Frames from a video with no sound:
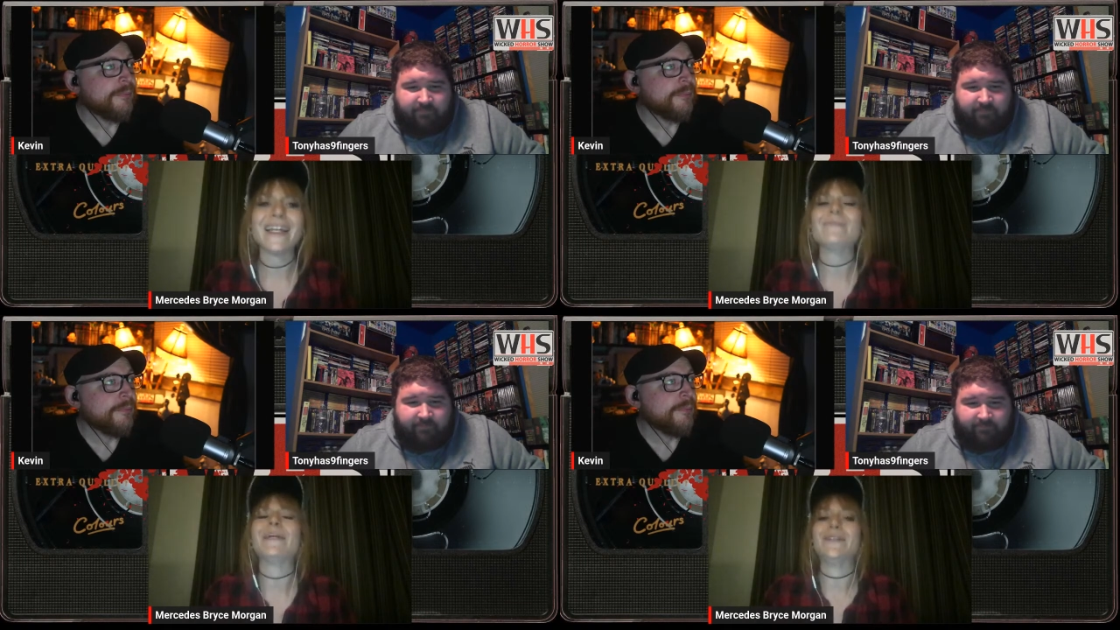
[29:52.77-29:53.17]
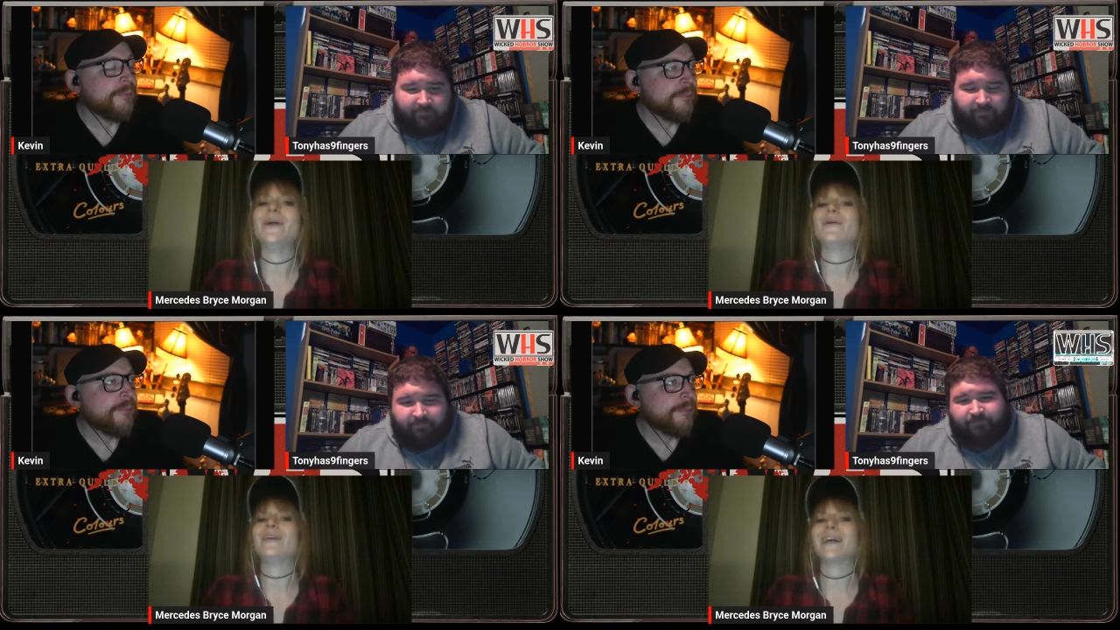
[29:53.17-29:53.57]
Speaker 1: And I'm like,
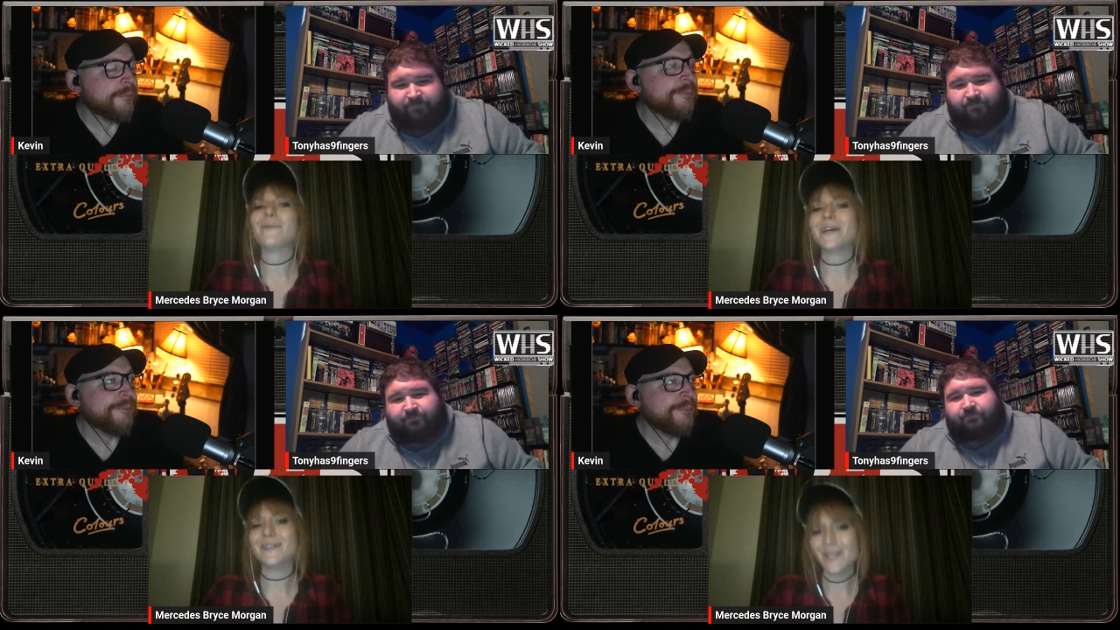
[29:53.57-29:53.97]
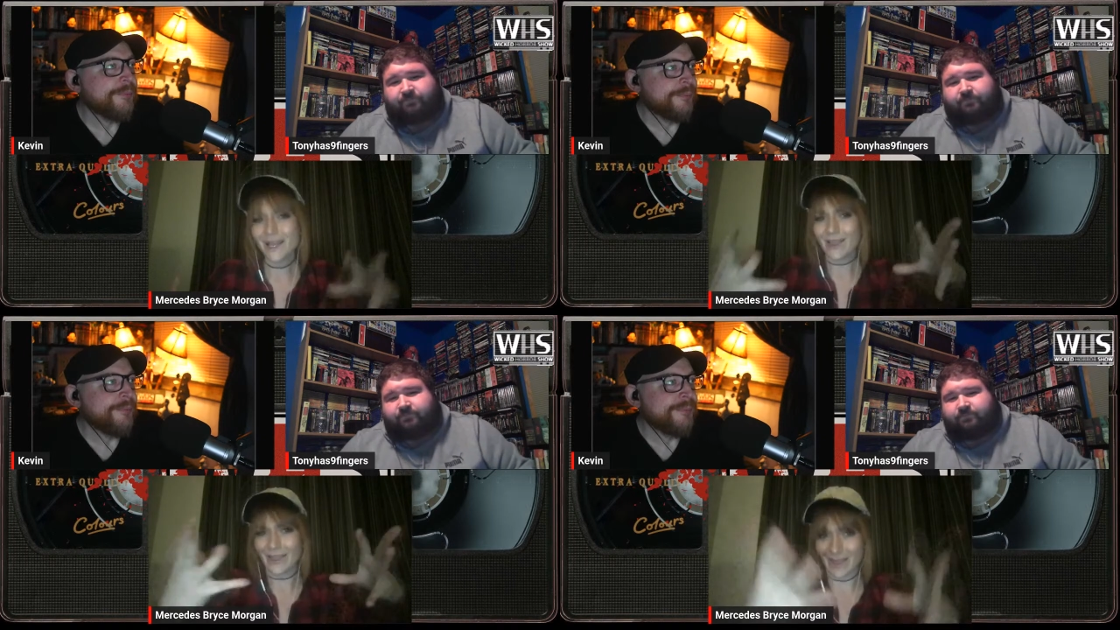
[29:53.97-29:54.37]
no, like I want
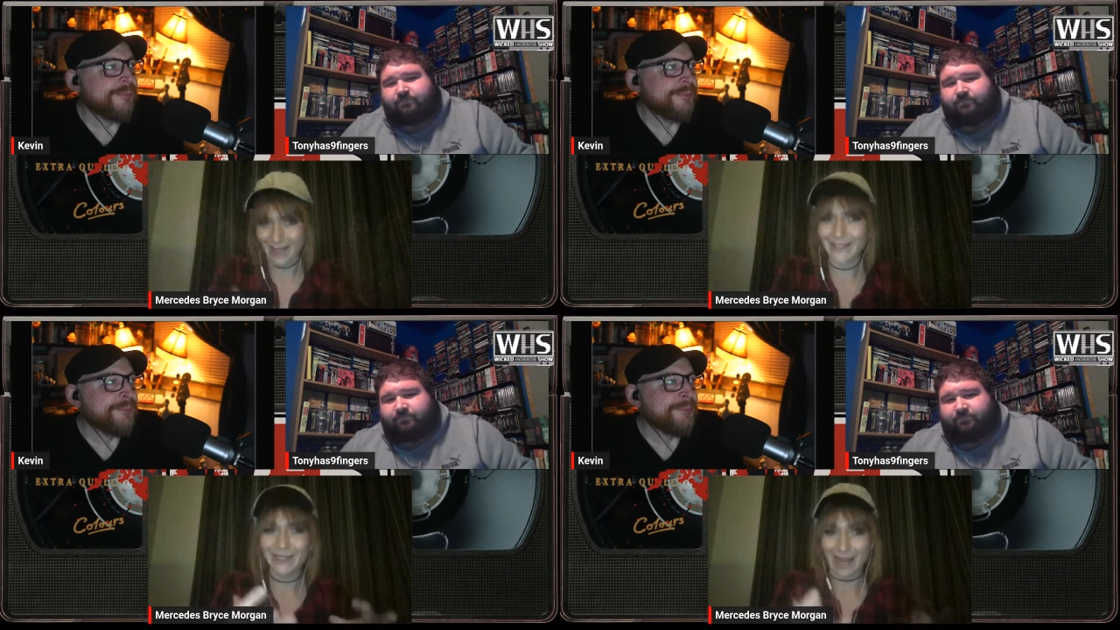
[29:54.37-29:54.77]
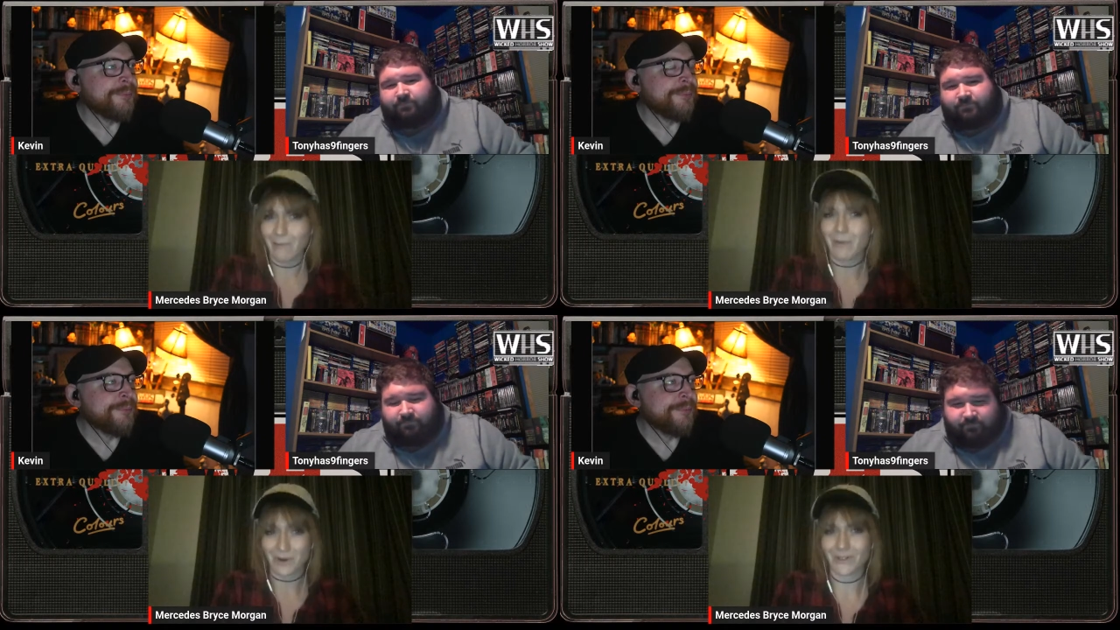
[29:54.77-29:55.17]
this type
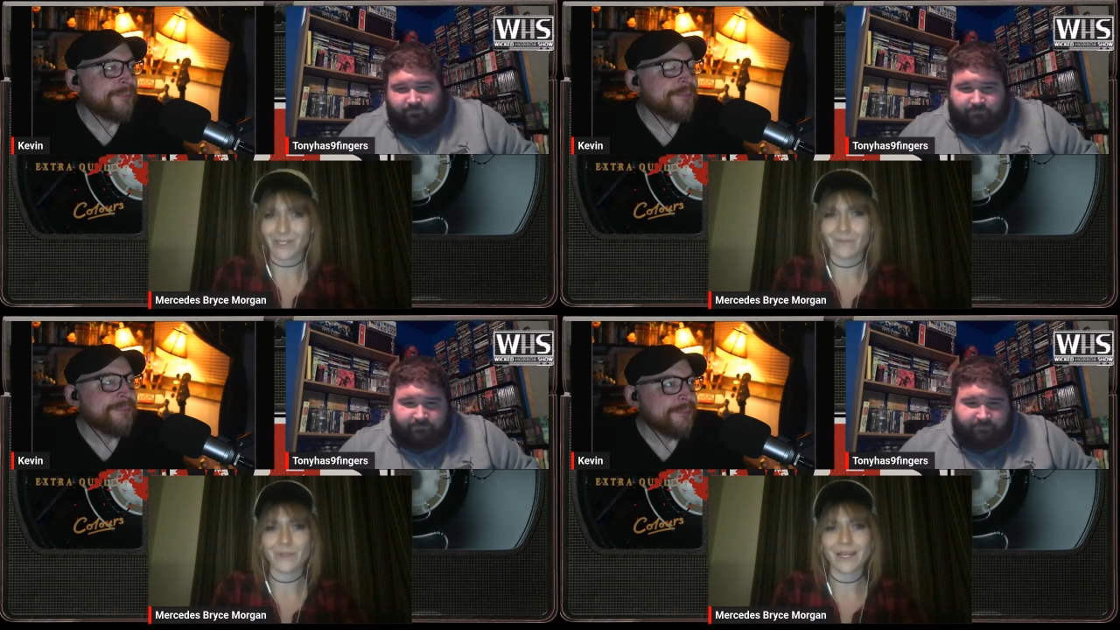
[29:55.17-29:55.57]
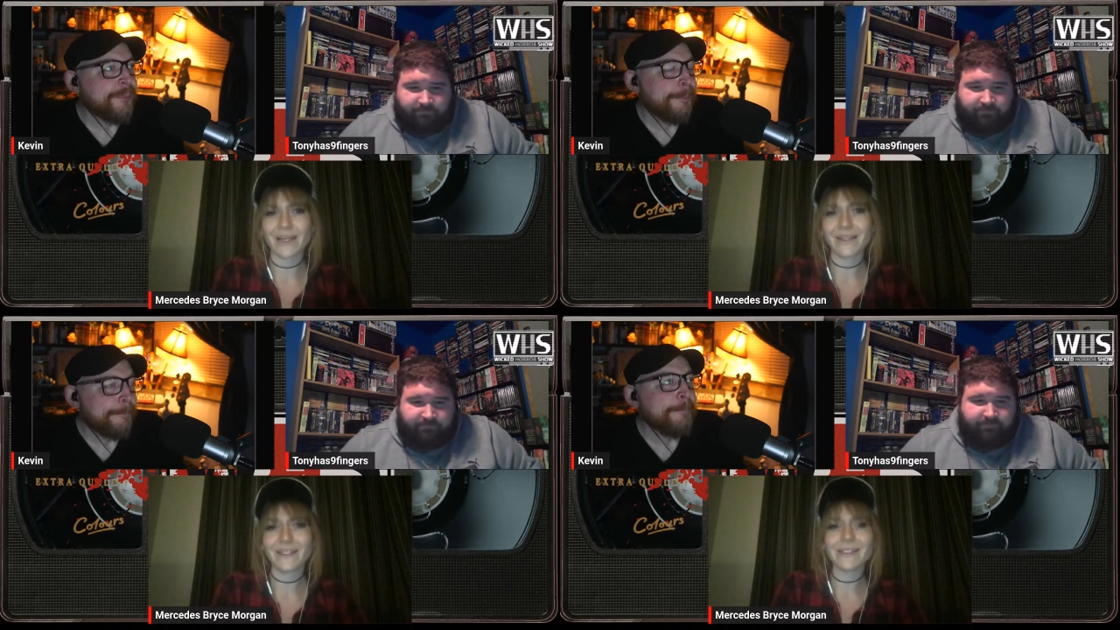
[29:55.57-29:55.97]
of person playing
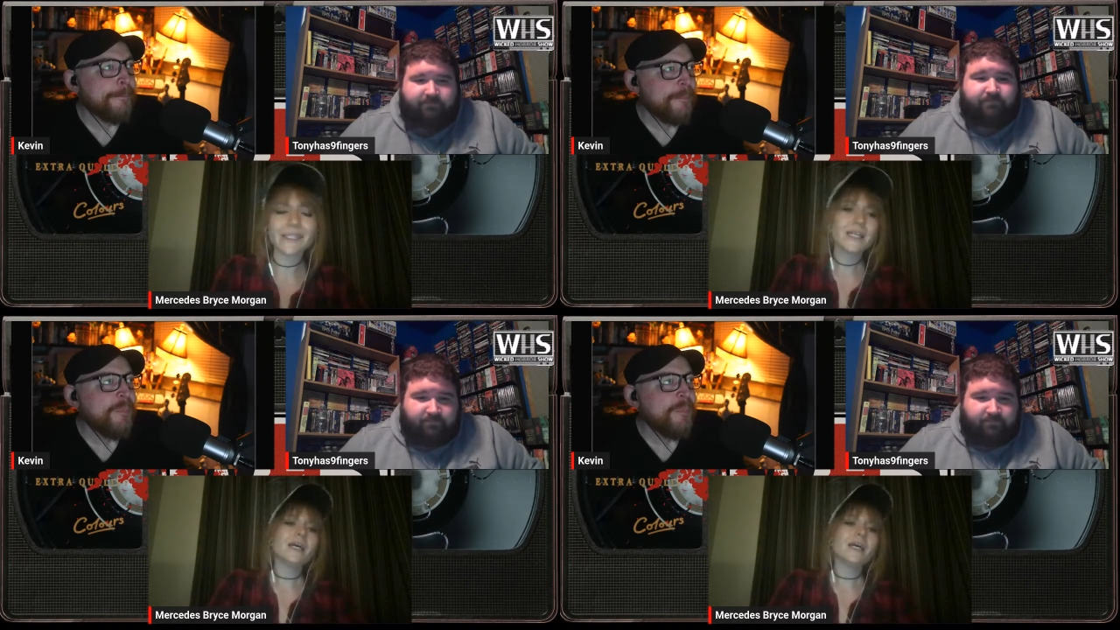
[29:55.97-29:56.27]
this.